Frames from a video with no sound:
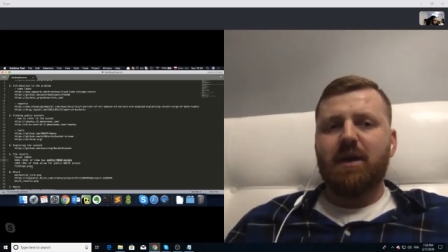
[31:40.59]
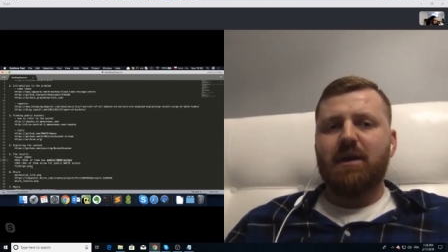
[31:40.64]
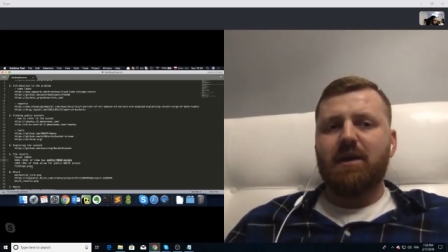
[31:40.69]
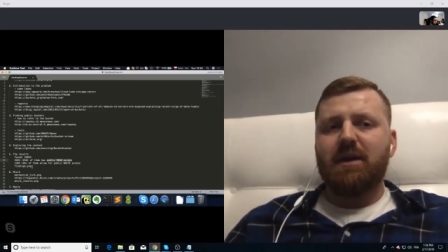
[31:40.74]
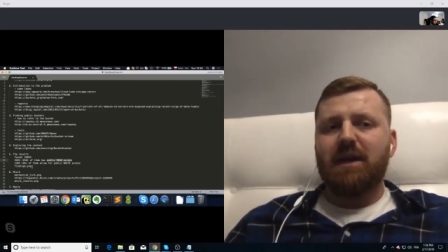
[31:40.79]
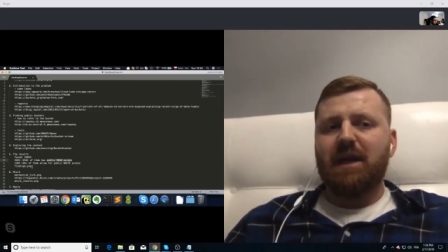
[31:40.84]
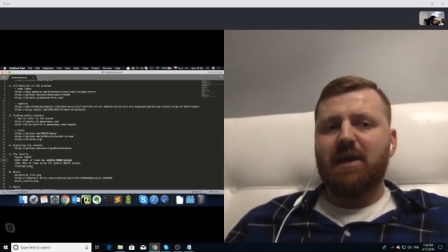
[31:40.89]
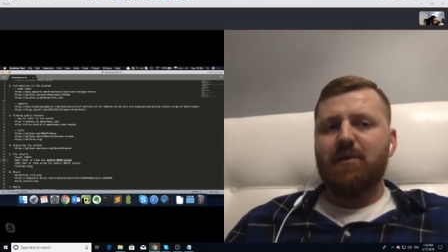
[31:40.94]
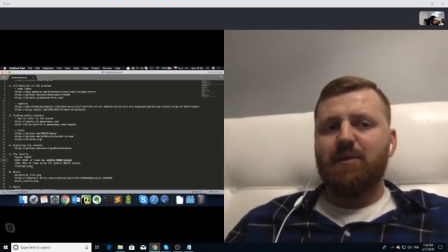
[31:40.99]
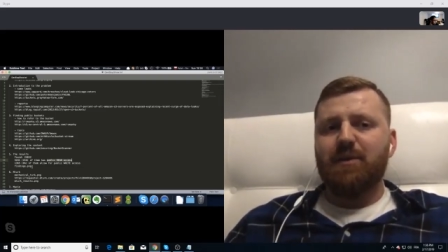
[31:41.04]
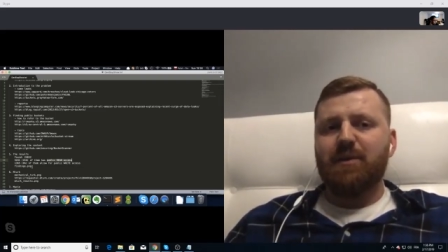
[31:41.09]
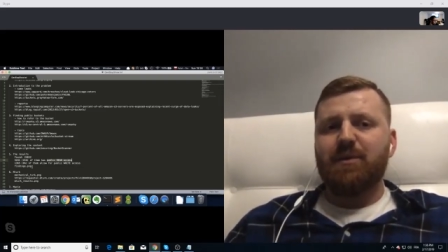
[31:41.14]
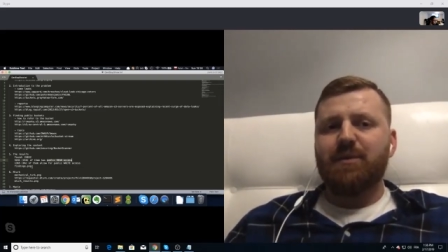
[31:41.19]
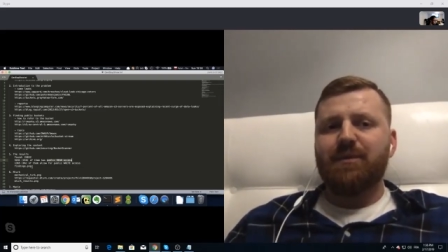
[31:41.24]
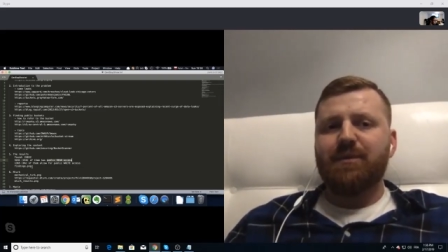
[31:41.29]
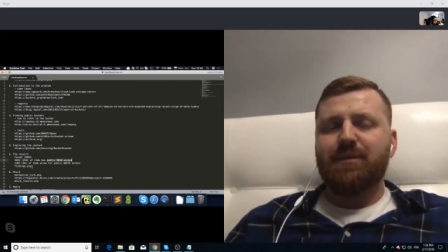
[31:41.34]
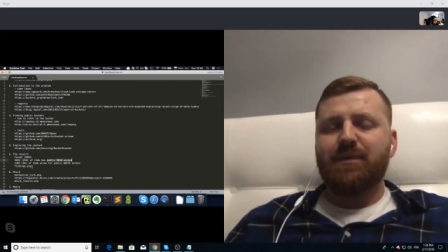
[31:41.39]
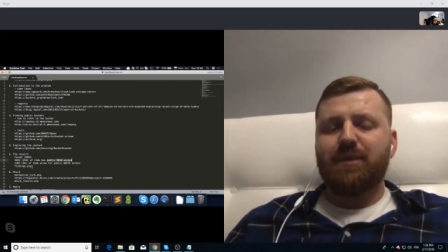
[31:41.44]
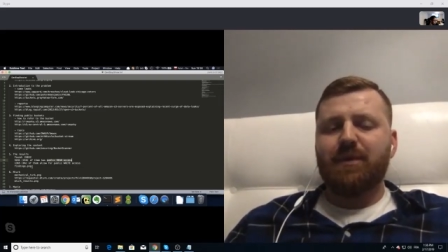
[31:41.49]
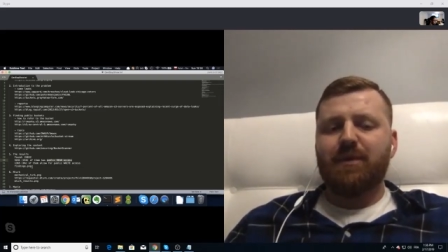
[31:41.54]
allow you
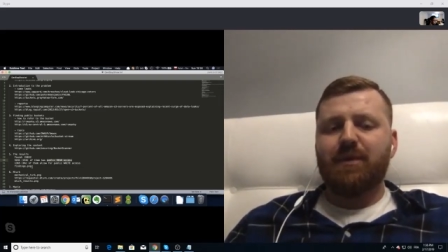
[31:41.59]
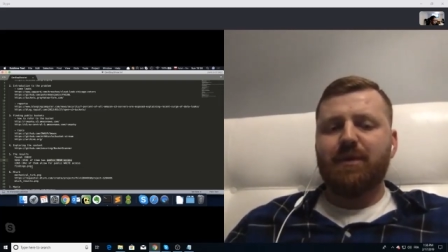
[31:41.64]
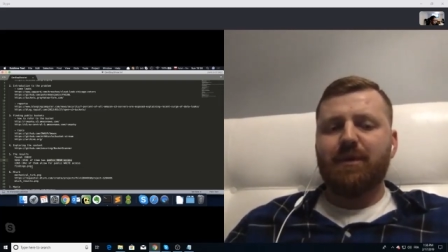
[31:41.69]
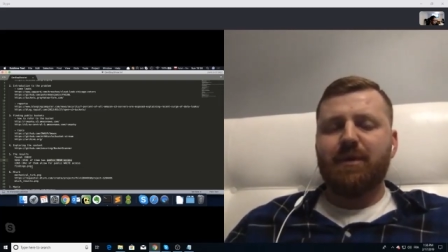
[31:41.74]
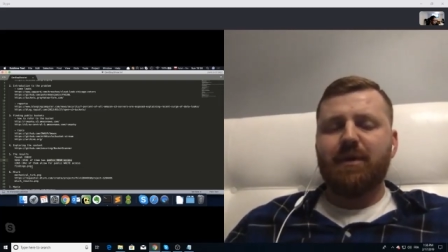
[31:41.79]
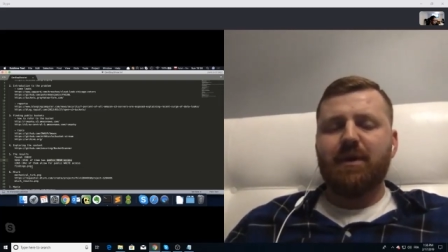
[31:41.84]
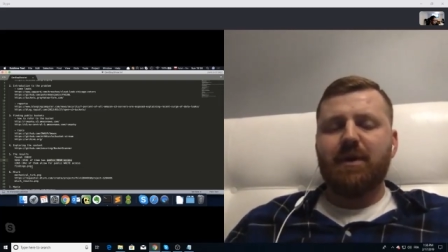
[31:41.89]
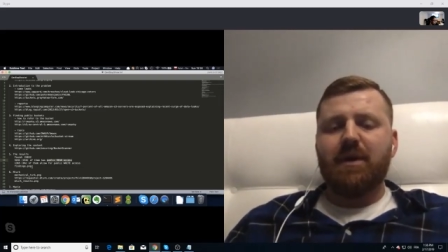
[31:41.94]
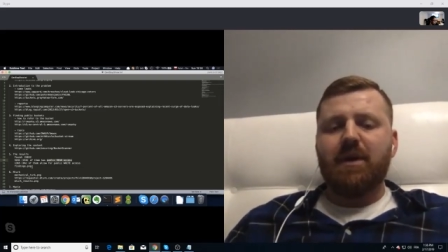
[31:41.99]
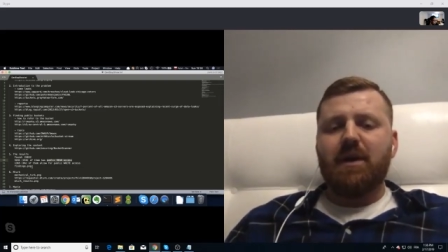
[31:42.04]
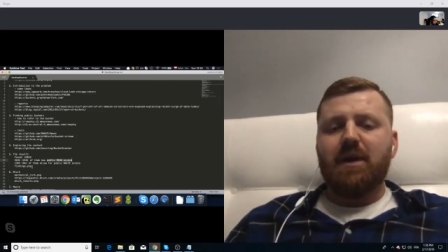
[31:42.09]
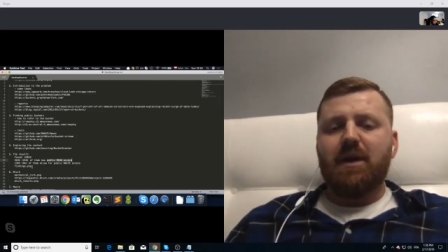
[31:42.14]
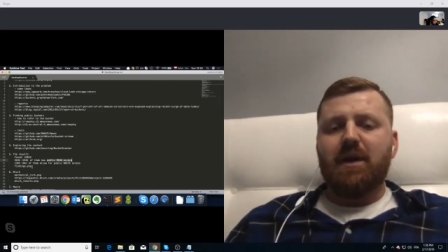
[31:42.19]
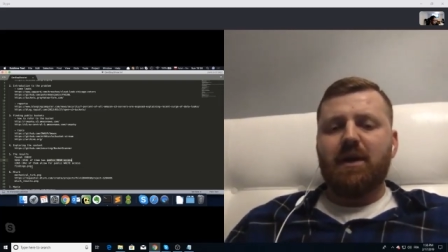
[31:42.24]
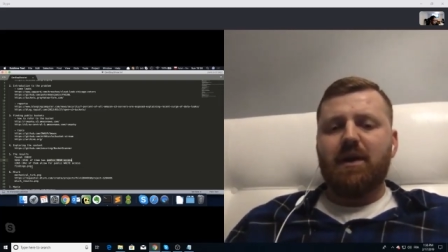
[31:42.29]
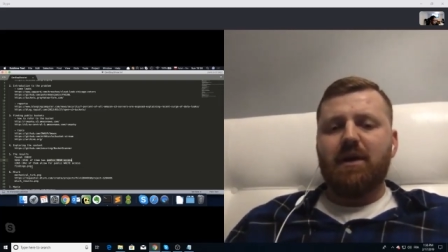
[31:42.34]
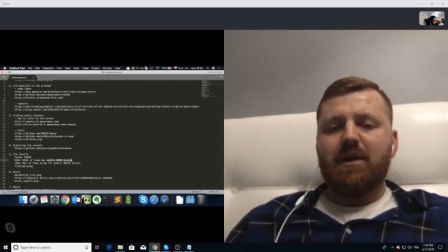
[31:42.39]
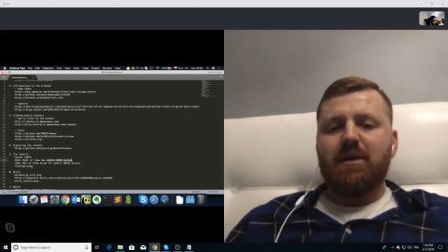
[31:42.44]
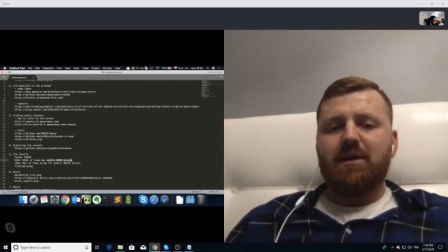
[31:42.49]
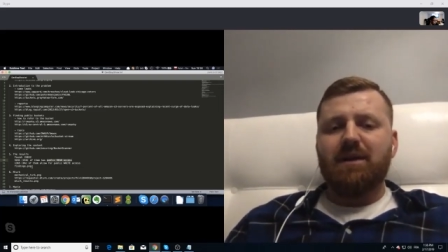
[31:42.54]
for
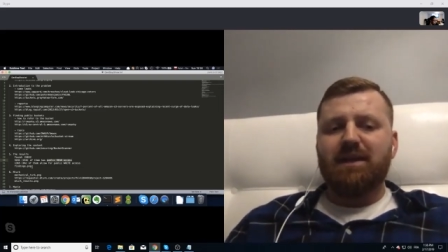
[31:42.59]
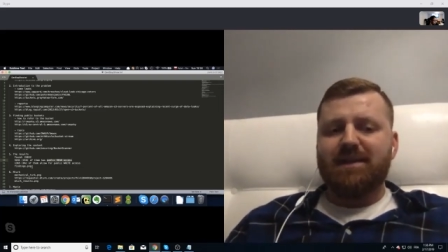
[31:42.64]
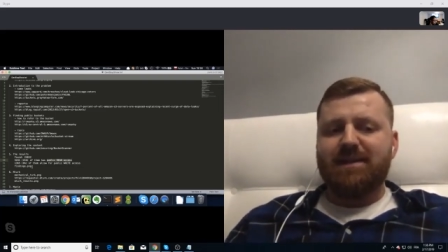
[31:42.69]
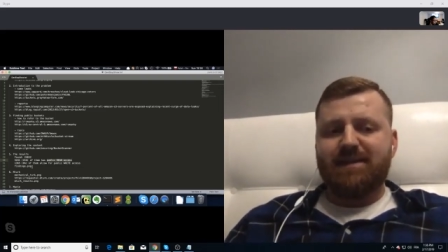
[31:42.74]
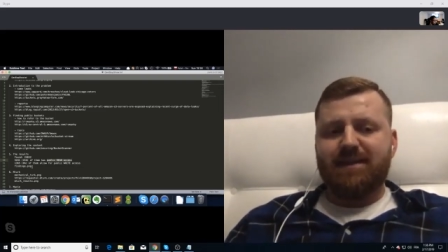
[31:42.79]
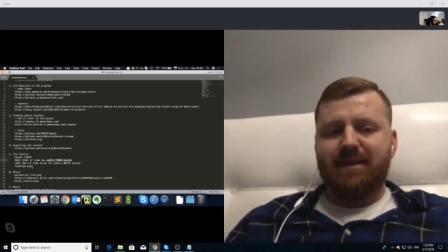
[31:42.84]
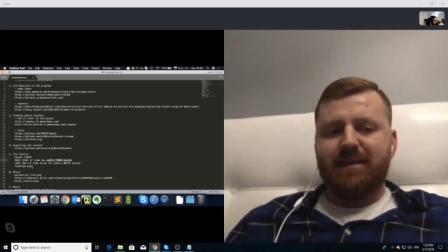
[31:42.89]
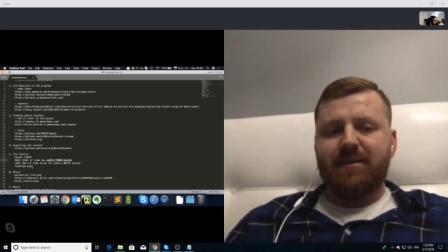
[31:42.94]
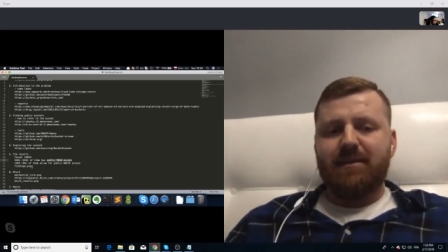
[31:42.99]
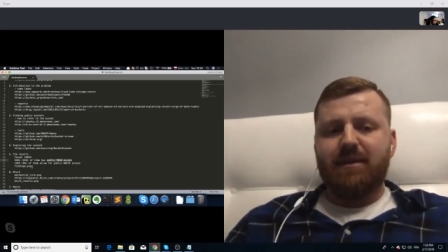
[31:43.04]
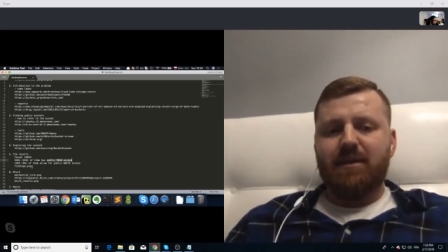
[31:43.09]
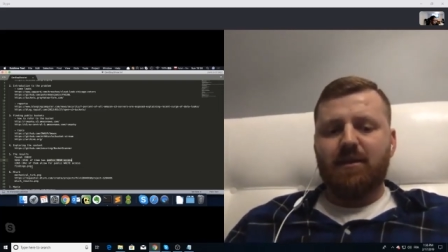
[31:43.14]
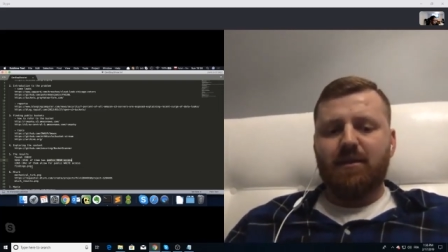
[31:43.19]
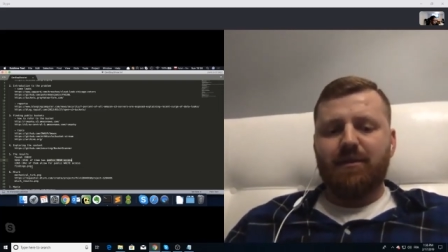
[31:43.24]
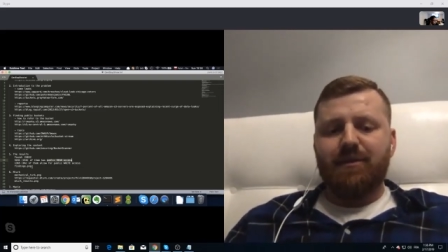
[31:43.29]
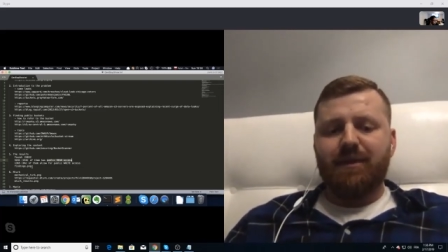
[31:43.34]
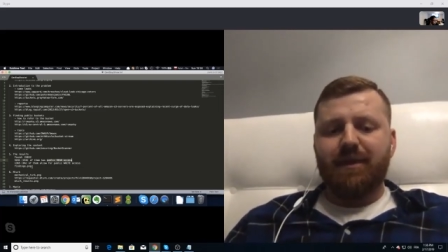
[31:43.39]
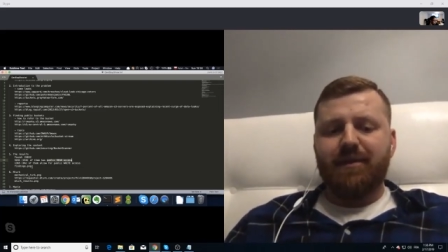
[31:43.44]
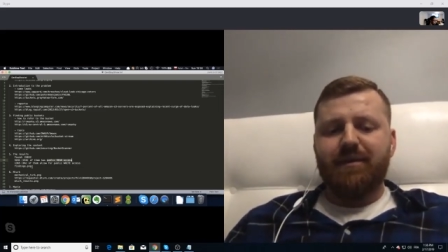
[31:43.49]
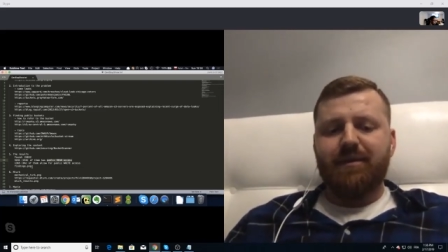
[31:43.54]
listing the
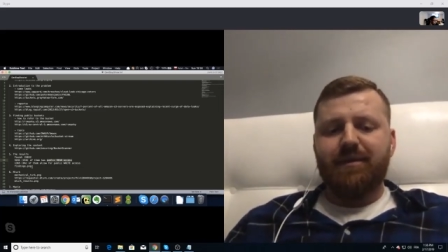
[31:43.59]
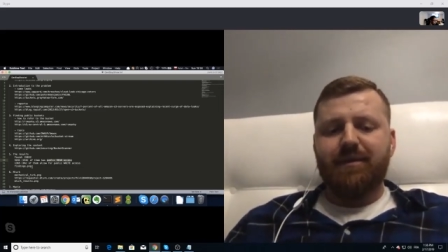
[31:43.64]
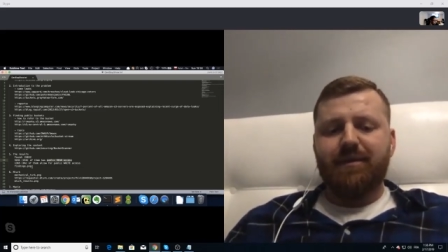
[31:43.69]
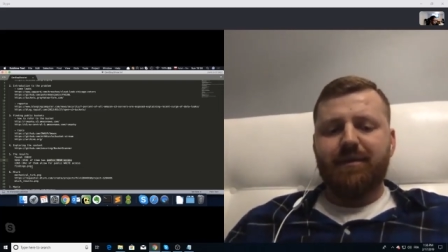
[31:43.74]
content.